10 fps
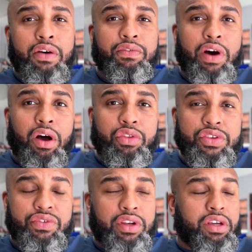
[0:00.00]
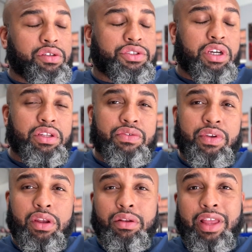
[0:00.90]
Follow this video, share this
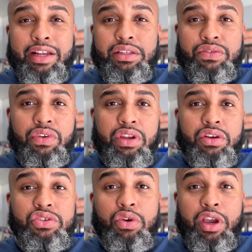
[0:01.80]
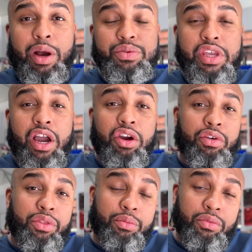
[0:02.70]
video, like this video so it helps the
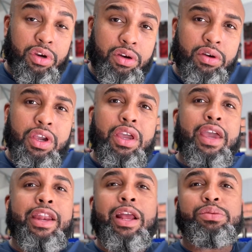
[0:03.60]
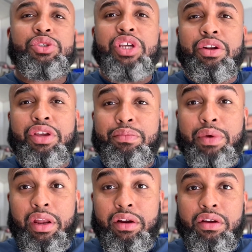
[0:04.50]
algorithm grow and it helps the channel get
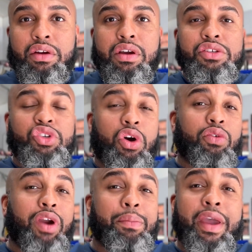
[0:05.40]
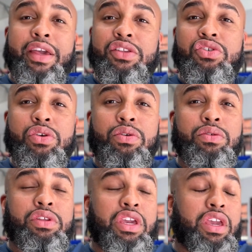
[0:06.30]
better. So right back into
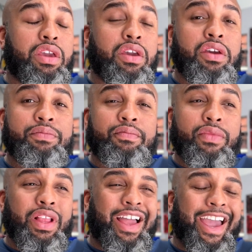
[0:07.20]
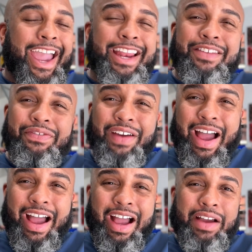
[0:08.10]
the
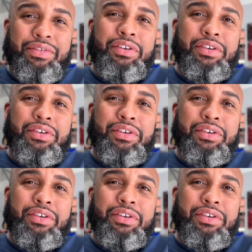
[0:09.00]
85.